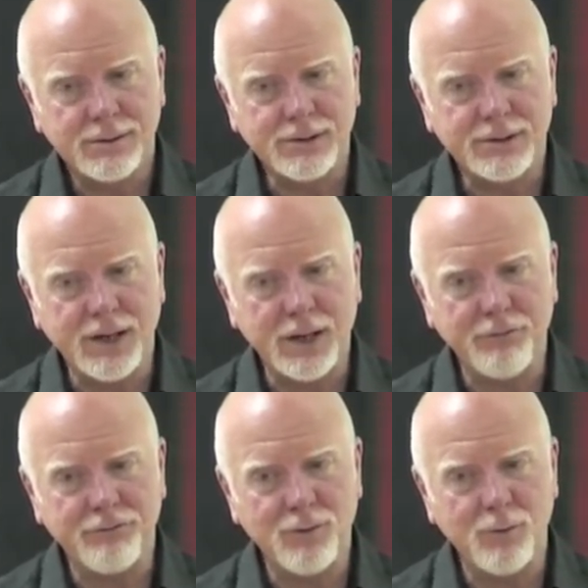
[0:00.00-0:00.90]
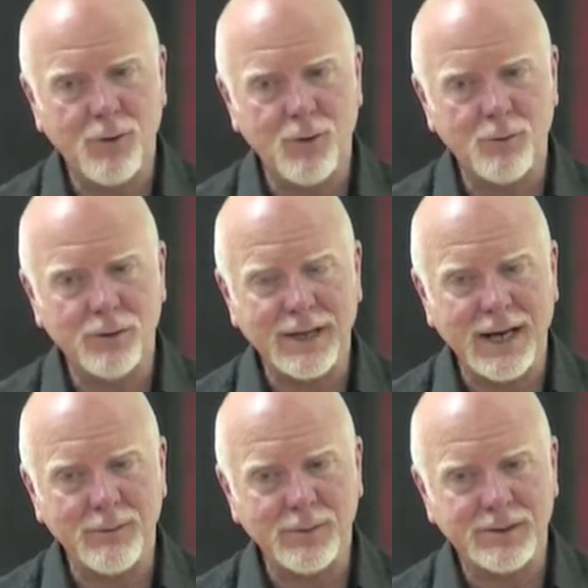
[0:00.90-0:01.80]
Stay for a moment
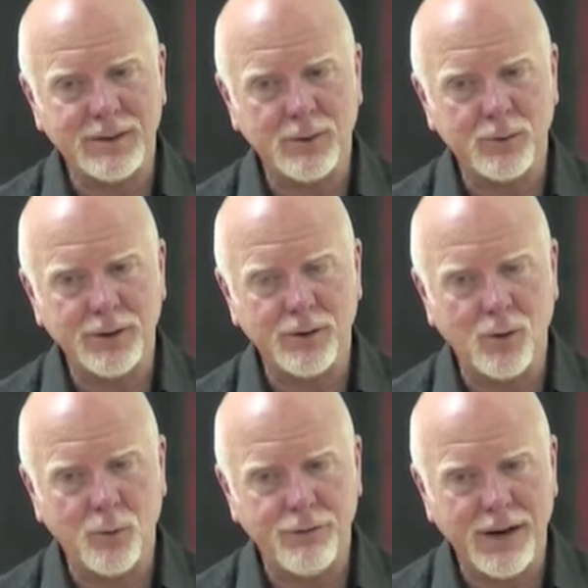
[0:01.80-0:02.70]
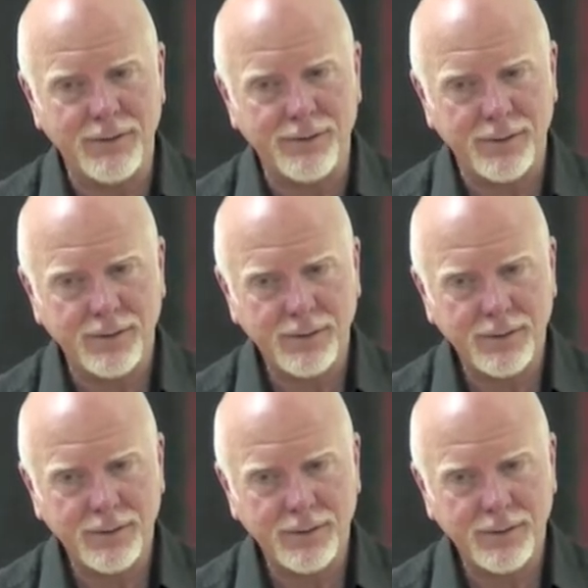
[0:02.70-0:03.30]
empty with no breath.